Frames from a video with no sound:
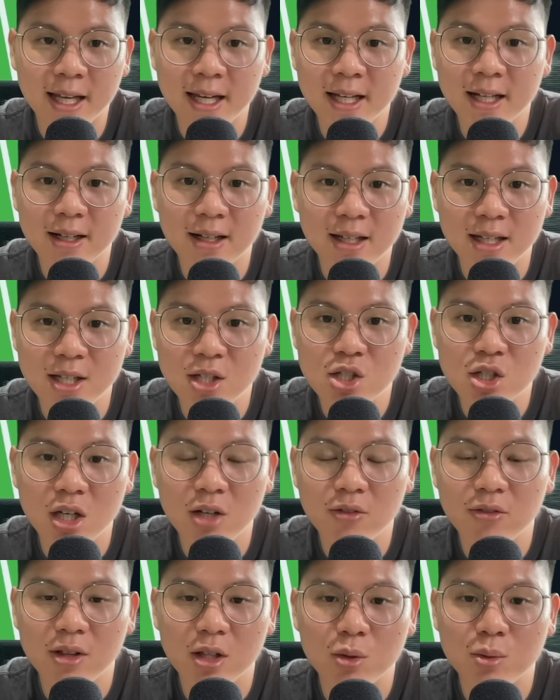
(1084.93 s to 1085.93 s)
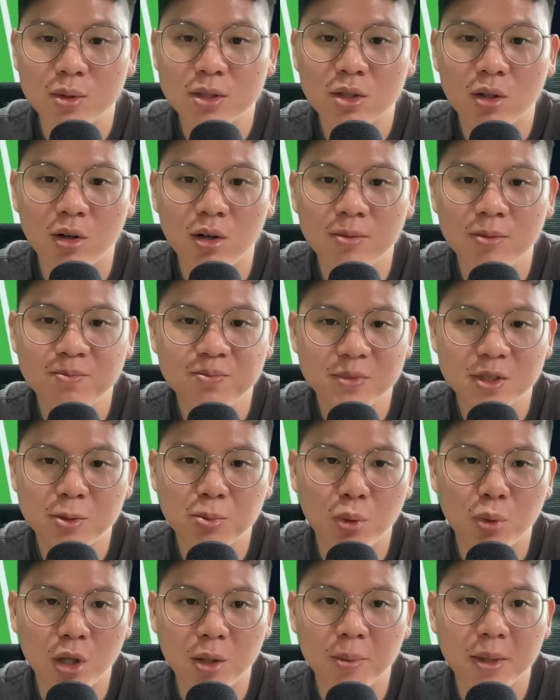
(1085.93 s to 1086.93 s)
getting a clean sheet for Lewis Hall is
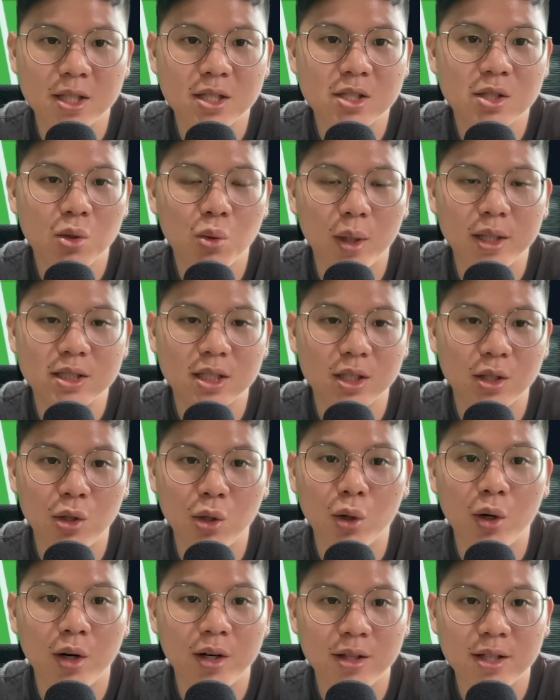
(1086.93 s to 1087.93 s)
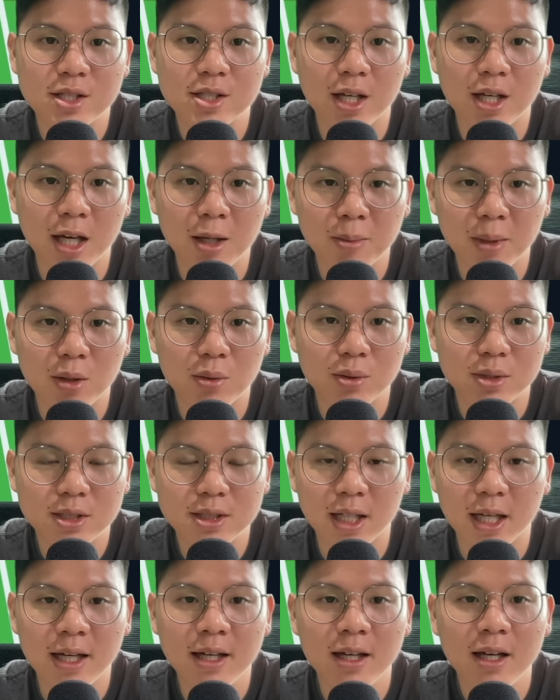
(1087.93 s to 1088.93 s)
pretty much quite secure in this game, I would
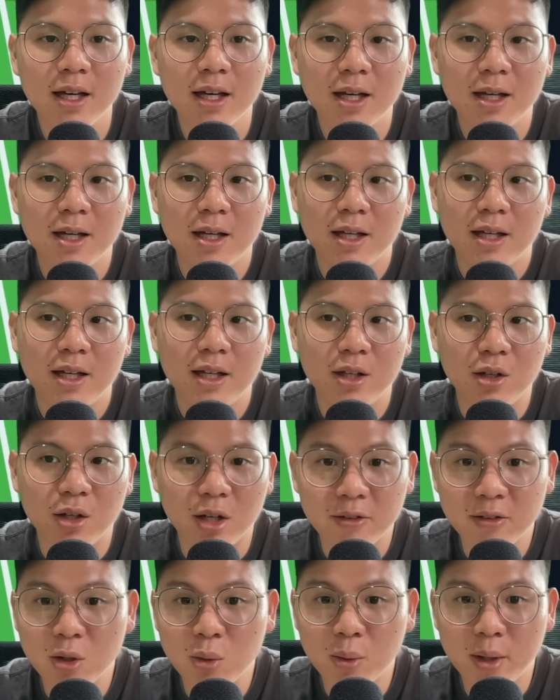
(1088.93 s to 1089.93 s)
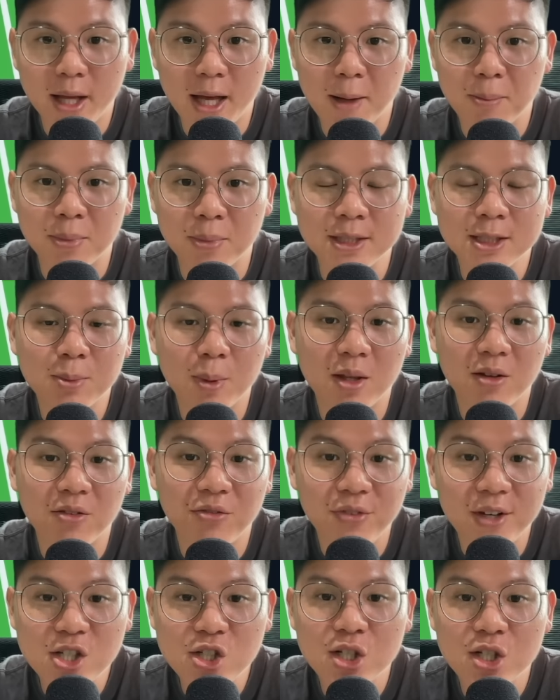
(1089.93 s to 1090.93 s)
say. You never know what happens, but the
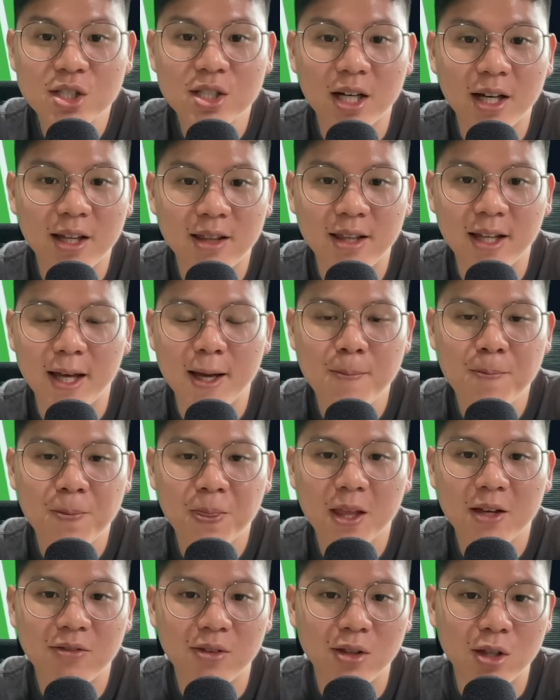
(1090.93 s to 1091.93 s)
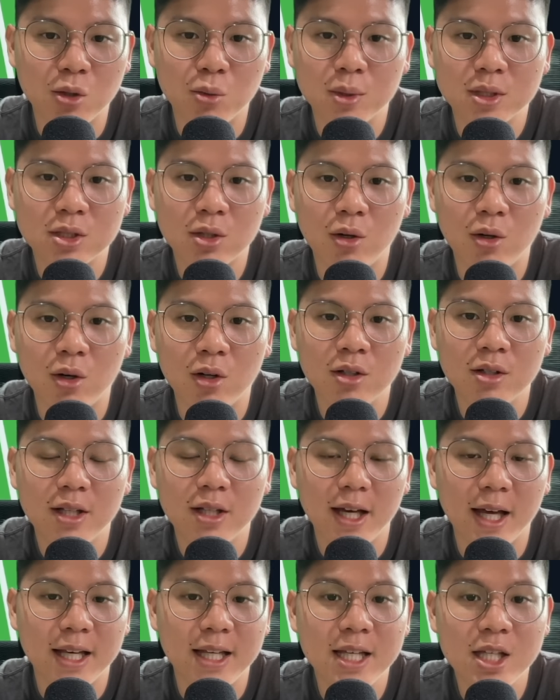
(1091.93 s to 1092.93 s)
fixtures are there for Lewis Hall,
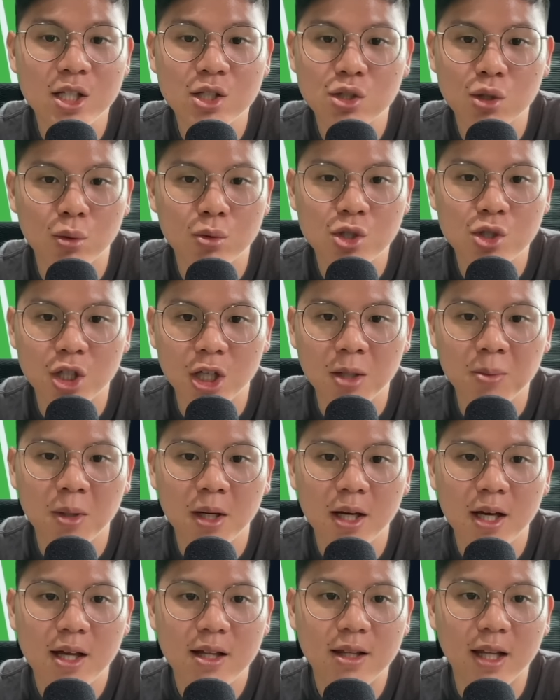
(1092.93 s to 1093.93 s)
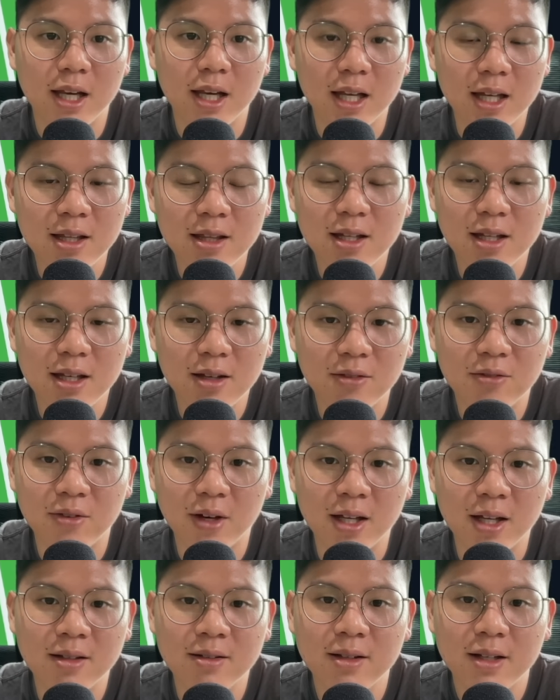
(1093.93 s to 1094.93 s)
and he's so cheap that in the
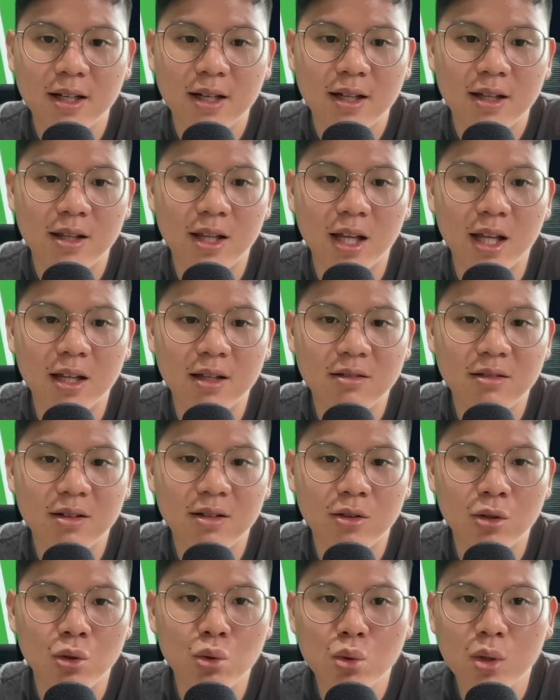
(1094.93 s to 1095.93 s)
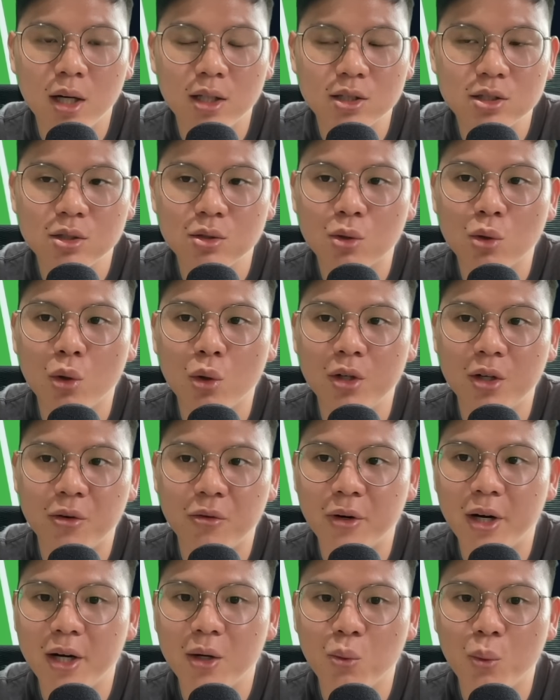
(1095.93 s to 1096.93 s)
event that Newcastle go on a
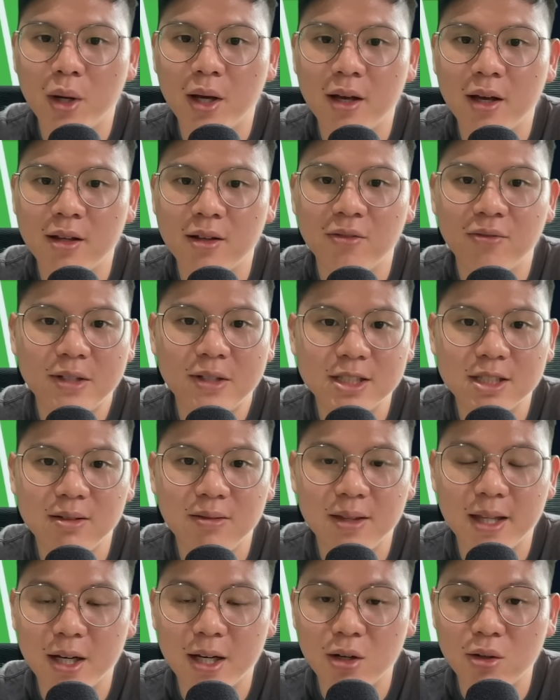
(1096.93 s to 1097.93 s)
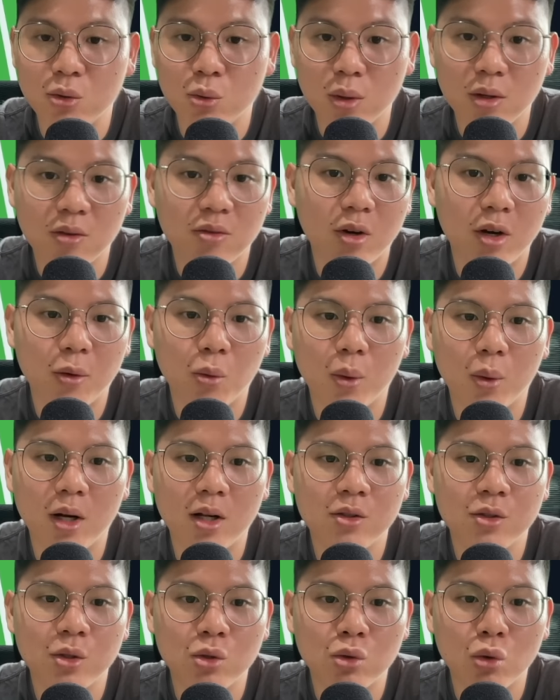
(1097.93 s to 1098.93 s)
run where defensively they're not doing very
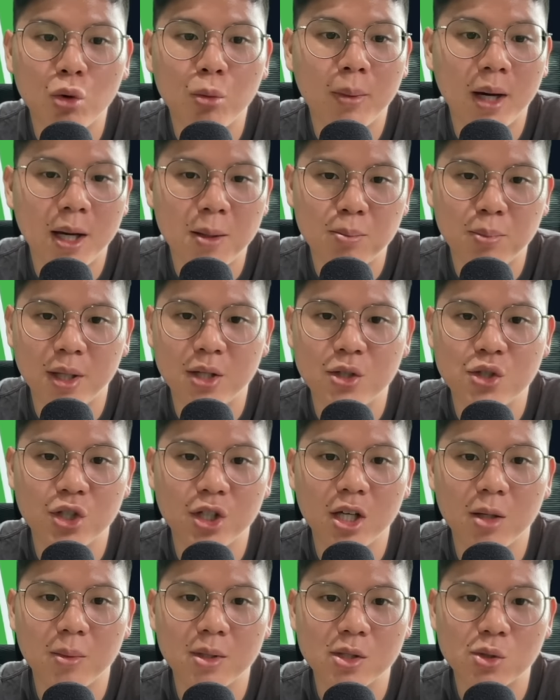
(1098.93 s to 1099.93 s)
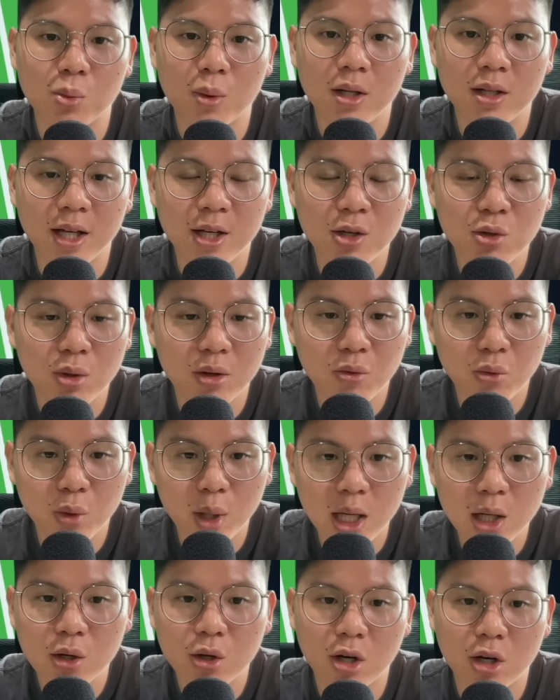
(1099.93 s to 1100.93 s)
well, you don't mind benching him as well, and you have
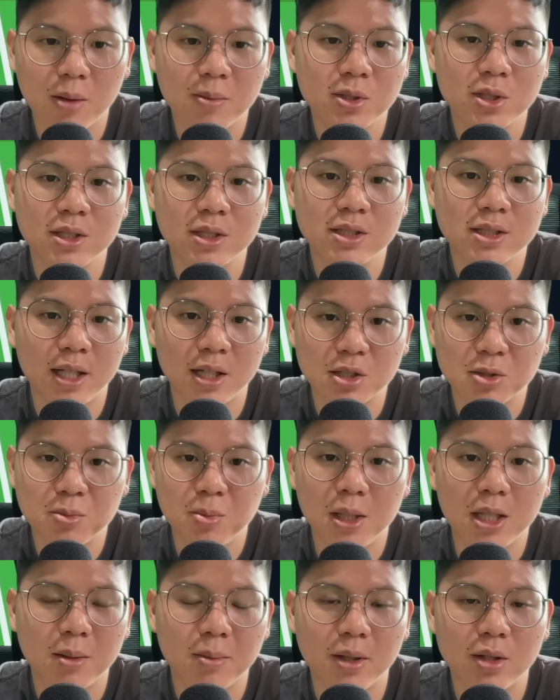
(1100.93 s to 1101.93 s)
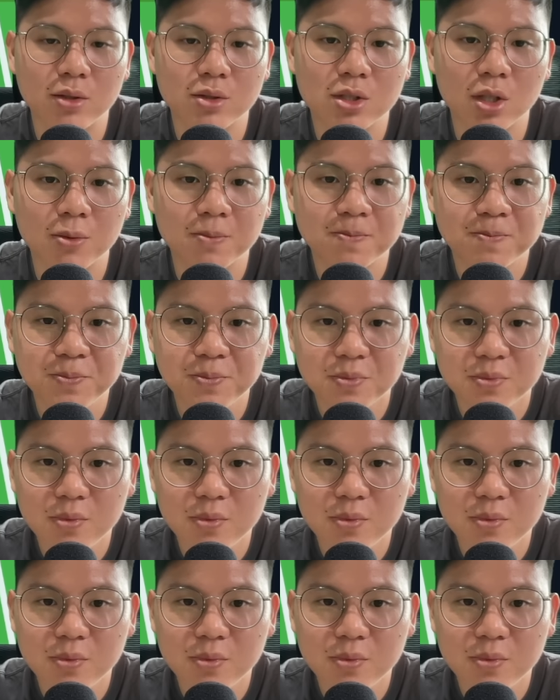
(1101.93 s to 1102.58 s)
really good options that I'll speak about. So,